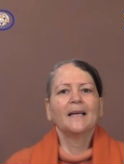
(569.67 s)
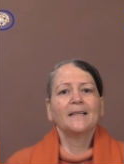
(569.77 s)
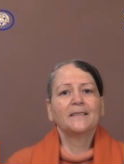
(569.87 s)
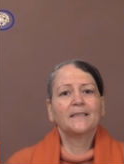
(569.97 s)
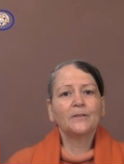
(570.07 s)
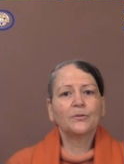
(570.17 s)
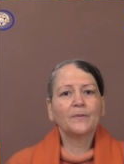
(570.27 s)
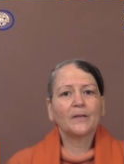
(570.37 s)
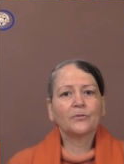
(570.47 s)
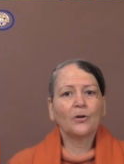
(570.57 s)
And since
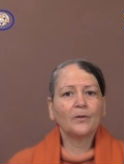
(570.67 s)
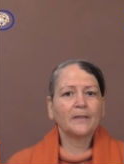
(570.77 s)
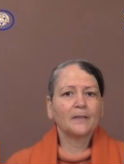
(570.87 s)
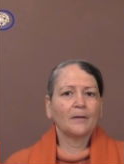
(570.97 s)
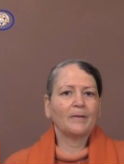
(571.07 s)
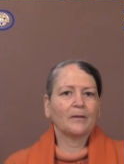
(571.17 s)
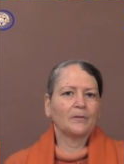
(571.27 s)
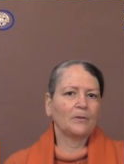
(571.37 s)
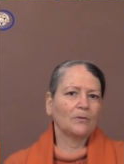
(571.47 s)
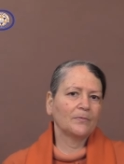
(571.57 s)
we are talking
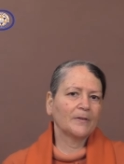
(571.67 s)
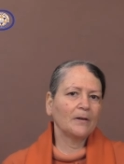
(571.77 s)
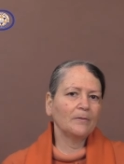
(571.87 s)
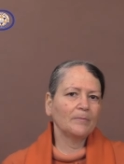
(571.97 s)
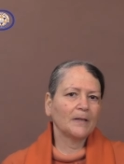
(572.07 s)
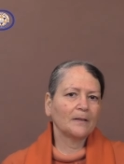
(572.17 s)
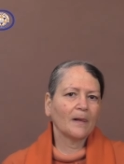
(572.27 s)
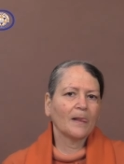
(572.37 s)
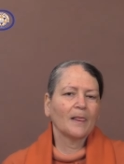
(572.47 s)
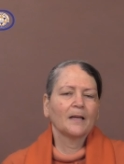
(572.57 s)
about the law of karma,
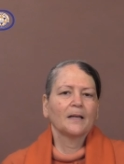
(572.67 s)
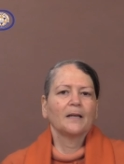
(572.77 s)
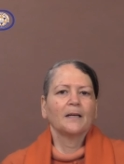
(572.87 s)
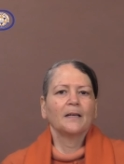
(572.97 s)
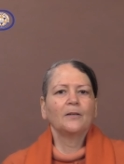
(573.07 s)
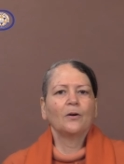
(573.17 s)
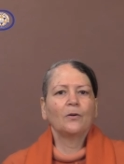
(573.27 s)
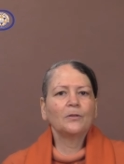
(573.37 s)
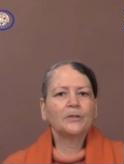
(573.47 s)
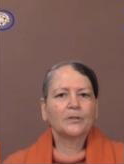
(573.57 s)
it
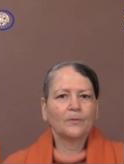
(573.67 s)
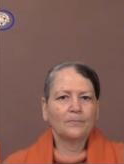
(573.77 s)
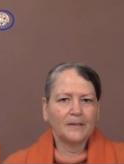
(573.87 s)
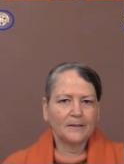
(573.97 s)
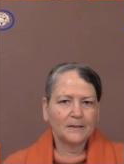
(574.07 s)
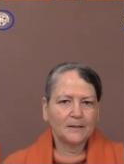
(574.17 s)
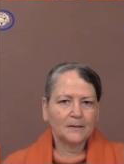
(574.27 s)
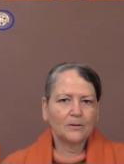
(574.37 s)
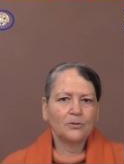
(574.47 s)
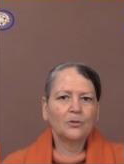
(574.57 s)
also means
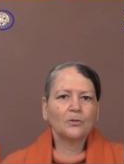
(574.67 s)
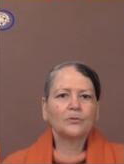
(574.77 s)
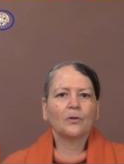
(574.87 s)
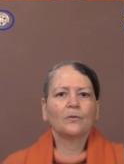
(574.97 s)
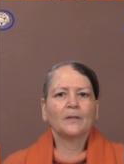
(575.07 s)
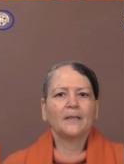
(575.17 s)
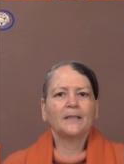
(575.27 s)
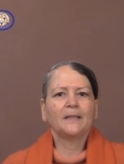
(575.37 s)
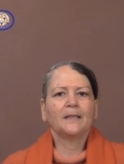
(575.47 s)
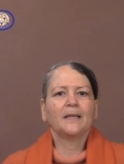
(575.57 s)
not
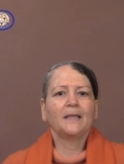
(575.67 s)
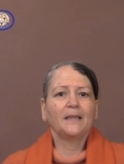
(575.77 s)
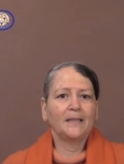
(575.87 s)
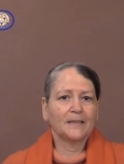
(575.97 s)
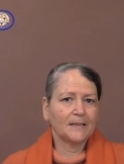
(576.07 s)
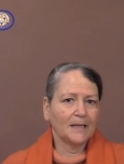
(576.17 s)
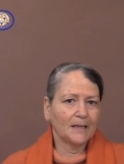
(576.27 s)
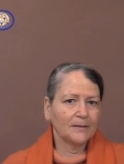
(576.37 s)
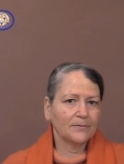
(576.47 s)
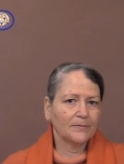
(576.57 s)
only in this
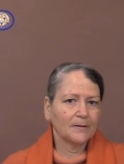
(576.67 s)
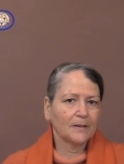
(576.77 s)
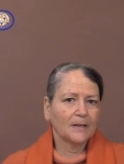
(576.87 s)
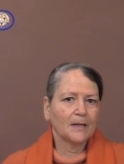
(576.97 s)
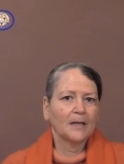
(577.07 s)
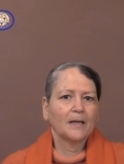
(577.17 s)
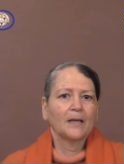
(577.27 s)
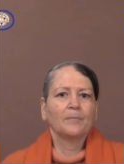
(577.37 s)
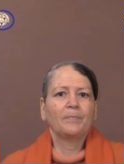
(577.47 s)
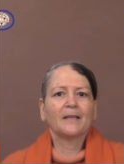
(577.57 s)
life,
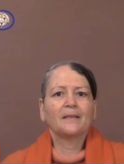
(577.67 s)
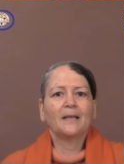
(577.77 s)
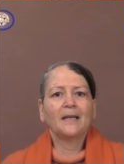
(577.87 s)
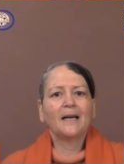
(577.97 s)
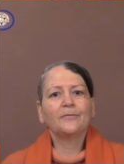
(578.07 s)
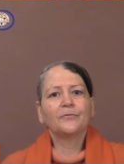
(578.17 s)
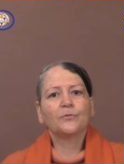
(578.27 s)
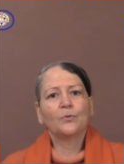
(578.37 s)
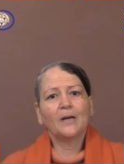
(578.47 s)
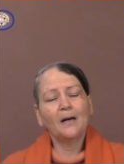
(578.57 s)
but the life
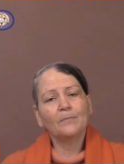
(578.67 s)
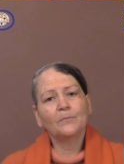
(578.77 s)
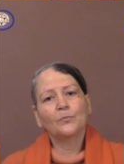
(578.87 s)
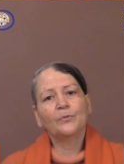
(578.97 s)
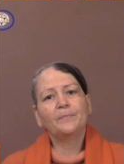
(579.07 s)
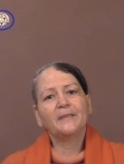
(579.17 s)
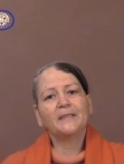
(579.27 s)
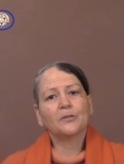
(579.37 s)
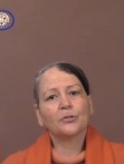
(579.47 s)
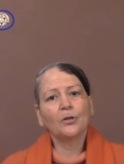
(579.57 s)
to come will be
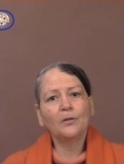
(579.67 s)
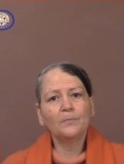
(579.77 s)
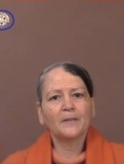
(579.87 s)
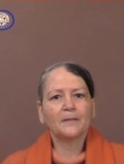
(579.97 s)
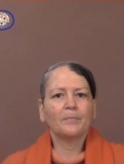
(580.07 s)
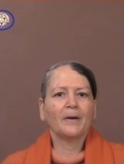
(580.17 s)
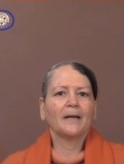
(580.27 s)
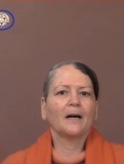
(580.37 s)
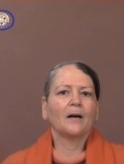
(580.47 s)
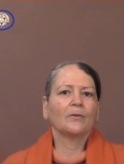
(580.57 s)
determined
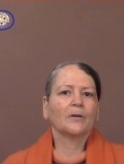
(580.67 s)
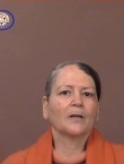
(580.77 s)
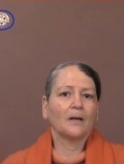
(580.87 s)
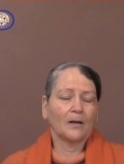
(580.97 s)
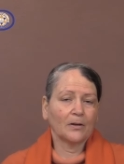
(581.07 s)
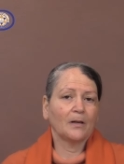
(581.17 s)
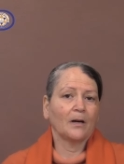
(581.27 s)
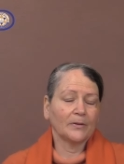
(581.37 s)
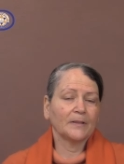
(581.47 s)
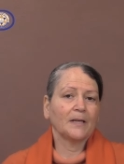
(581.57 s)
by our, our
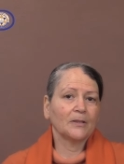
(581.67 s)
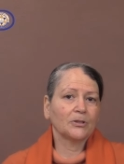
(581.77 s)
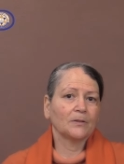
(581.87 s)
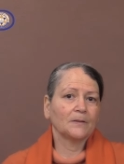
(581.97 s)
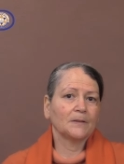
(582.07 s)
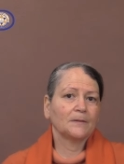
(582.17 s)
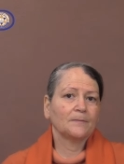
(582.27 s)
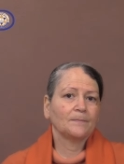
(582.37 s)
current actions.